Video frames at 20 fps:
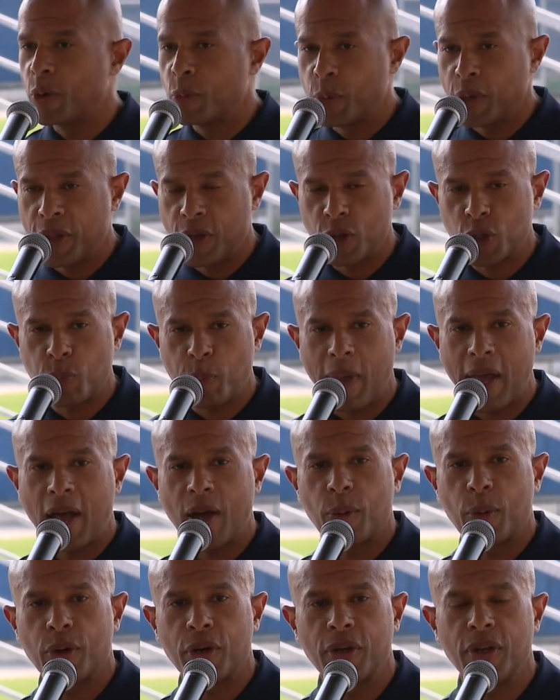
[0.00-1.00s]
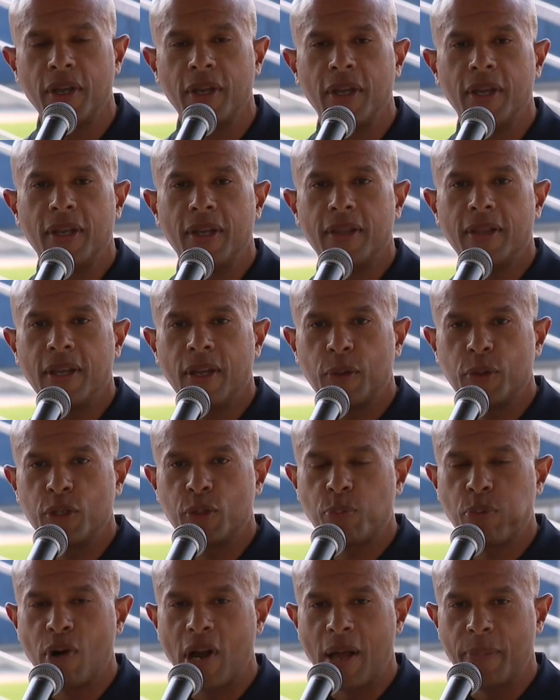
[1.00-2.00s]
Where there's power, there is
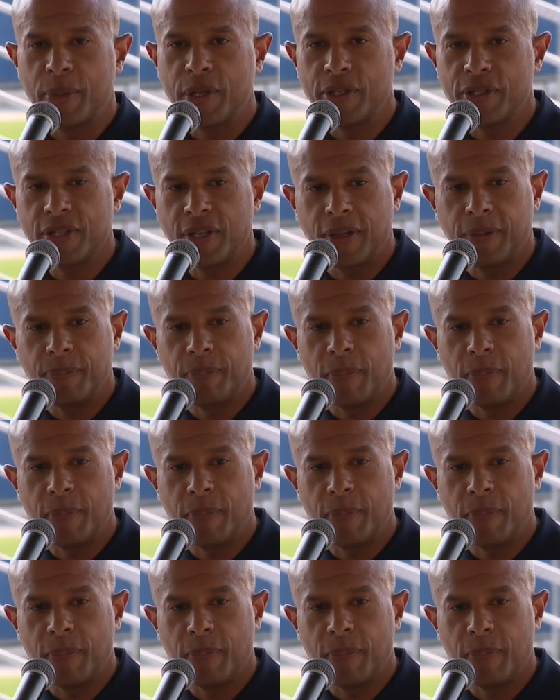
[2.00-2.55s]
promise.